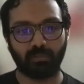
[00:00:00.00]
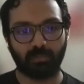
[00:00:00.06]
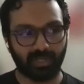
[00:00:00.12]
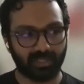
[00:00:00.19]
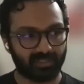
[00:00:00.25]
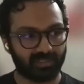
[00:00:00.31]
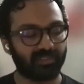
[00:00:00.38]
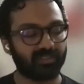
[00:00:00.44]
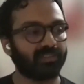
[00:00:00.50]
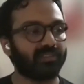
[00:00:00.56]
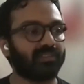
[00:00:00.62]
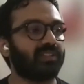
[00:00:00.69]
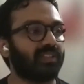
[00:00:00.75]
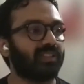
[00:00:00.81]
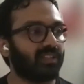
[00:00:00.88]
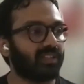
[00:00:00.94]
But
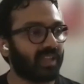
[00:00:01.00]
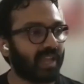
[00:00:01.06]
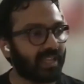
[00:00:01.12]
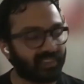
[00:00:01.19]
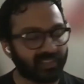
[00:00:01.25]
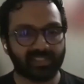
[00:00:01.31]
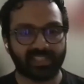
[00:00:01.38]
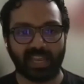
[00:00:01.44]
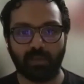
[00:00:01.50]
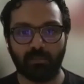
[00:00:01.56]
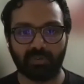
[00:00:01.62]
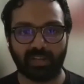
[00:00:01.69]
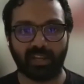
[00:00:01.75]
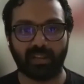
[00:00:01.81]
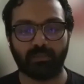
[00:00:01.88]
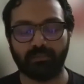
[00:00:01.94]
at the
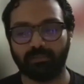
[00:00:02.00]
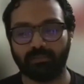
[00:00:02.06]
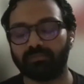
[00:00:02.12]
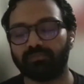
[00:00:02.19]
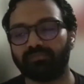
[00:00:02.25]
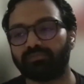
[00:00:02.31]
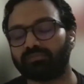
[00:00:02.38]
same time,